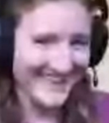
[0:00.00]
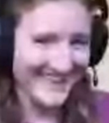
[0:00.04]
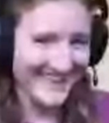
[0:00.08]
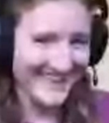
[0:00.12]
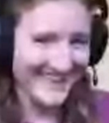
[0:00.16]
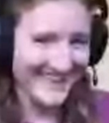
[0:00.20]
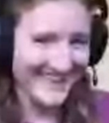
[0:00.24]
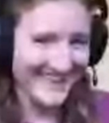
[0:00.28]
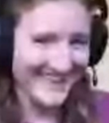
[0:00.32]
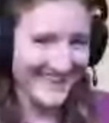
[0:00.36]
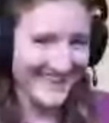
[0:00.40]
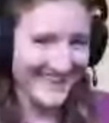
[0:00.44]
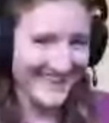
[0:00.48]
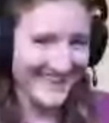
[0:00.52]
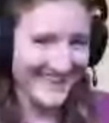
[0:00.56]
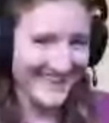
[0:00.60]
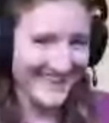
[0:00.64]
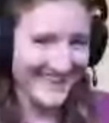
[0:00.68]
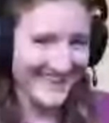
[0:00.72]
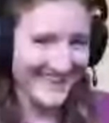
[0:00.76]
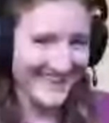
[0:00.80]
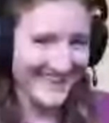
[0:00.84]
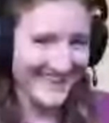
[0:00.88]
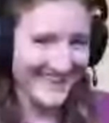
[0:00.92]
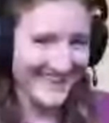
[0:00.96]

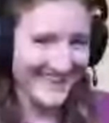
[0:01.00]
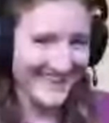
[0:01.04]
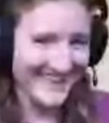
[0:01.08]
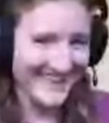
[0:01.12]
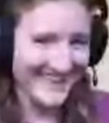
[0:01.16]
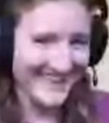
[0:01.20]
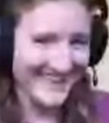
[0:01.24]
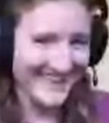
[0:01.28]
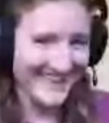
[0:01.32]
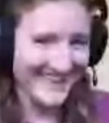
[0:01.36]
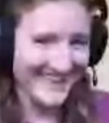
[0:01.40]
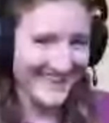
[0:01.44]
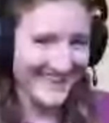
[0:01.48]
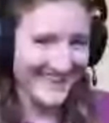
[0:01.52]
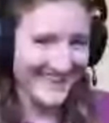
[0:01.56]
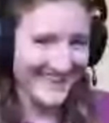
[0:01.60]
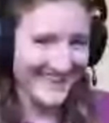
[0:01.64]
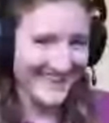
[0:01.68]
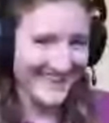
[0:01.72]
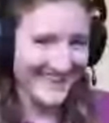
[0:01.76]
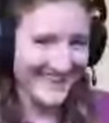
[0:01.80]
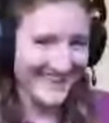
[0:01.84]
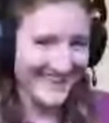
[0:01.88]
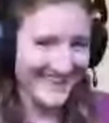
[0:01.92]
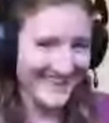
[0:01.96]

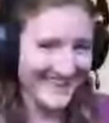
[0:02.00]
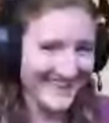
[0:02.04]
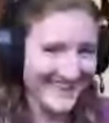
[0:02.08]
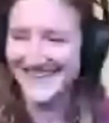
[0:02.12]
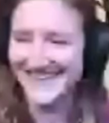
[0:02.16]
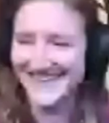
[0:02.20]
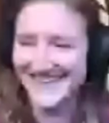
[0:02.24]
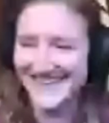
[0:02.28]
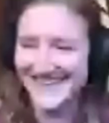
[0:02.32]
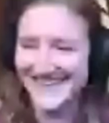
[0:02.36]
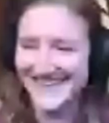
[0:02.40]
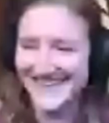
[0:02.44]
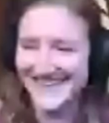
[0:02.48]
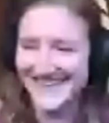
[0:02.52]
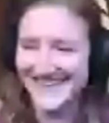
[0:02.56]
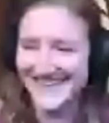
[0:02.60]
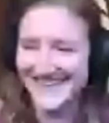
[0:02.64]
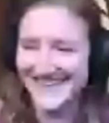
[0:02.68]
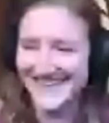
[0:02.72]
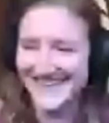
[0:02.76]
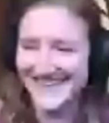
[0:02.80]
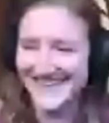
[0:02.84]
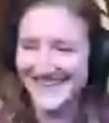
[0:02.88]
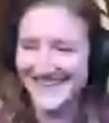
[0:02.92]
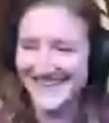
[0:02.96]

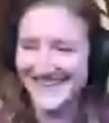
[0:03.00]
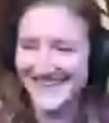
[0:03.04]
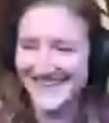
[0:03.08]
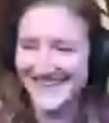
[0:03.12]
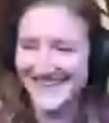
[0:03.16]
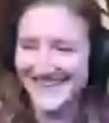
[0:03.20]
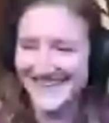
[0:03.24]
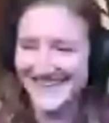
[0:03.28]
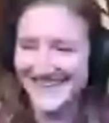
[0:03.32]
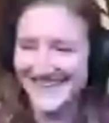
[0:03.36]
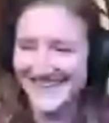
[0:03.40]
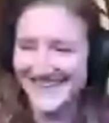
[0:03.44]
This person isn't speaking.